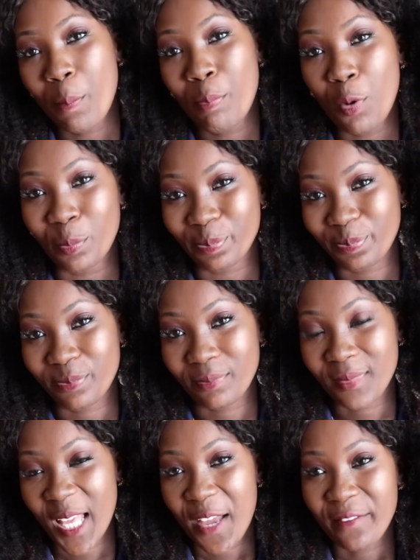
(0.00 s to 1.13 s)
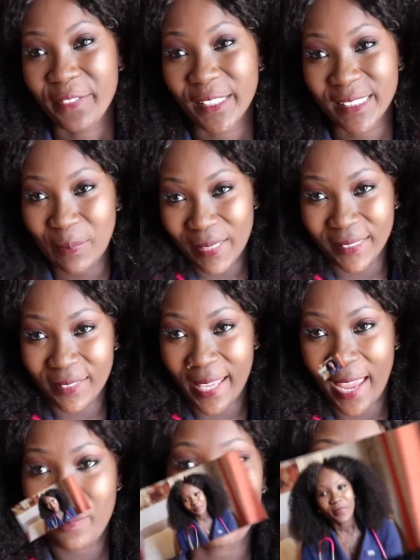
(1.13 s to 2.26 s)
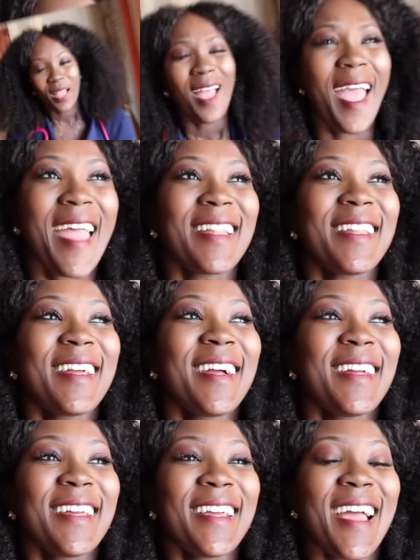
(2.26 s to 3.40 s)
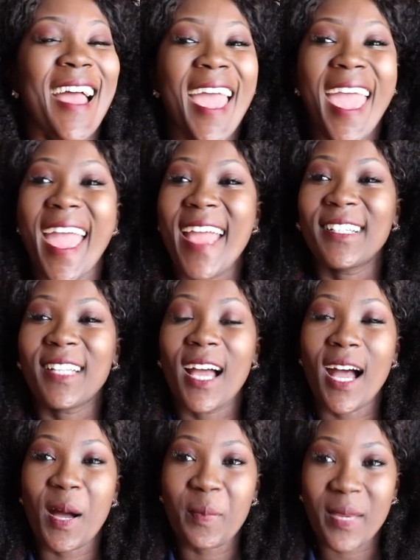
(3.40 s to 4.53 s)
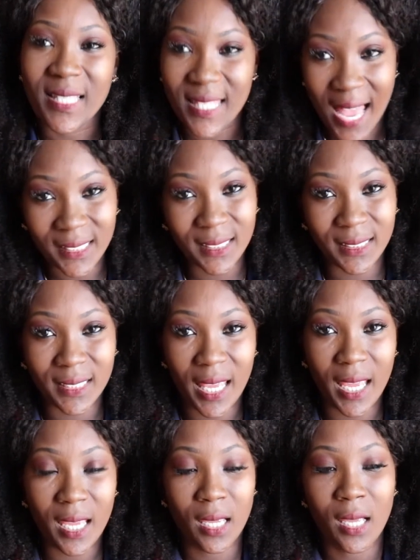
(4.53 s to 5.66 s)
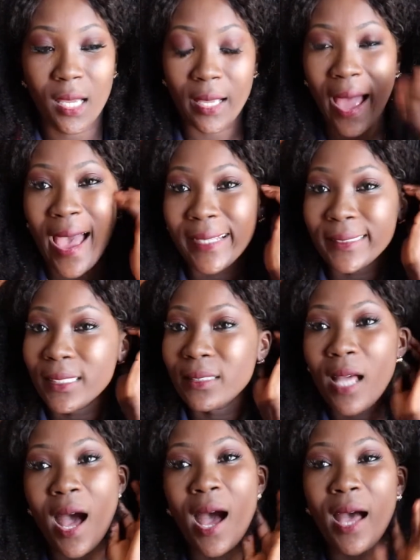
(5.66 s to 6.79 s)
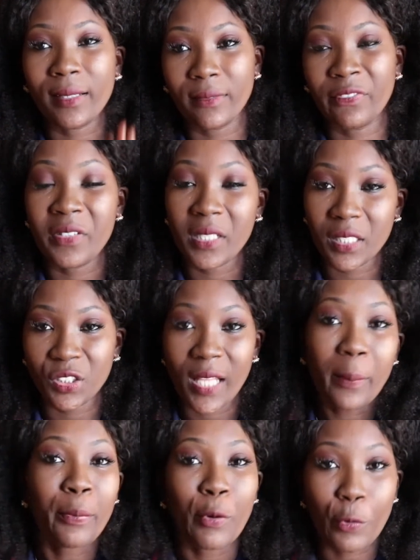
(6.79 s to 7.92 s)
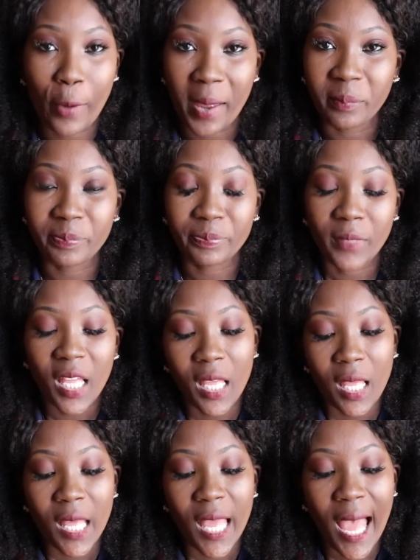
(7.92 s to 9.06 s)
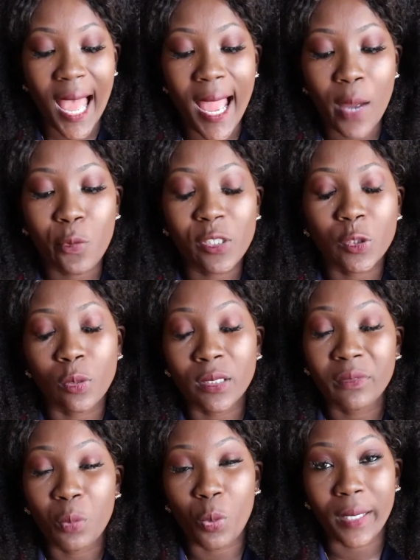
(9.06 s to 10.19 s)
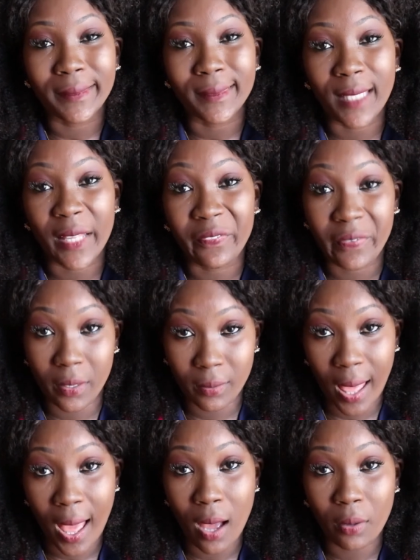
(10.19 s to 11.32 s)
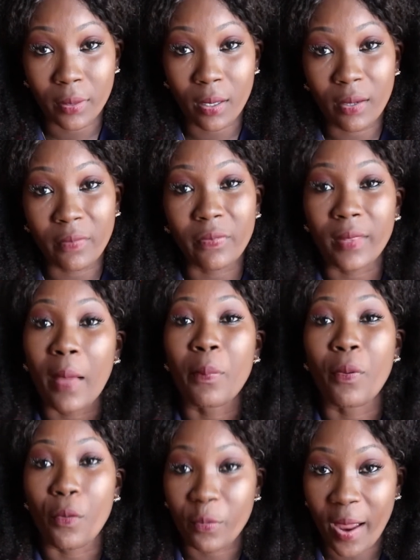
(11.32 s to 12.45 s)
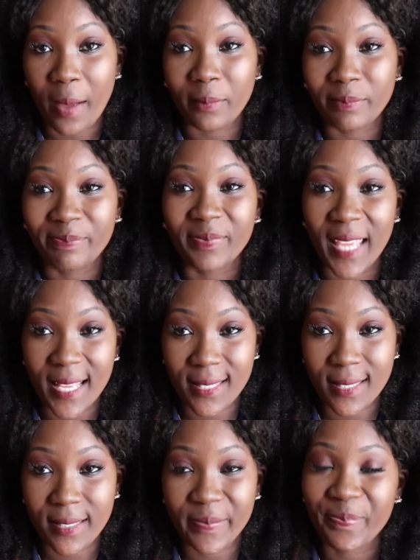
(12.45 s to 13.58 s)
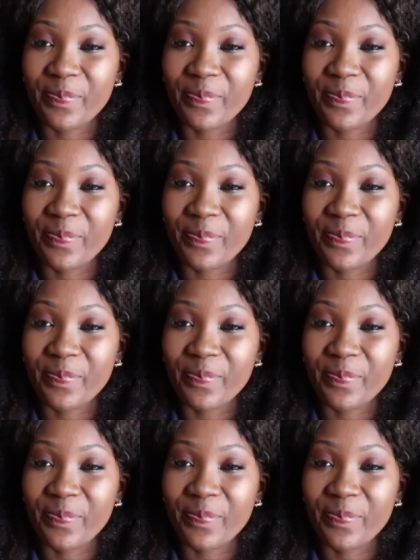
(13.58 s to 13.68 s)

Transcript: boom. First semester came. And it's sad to say I did not finish that program. I was one of the ones that failed out of that program. Yes.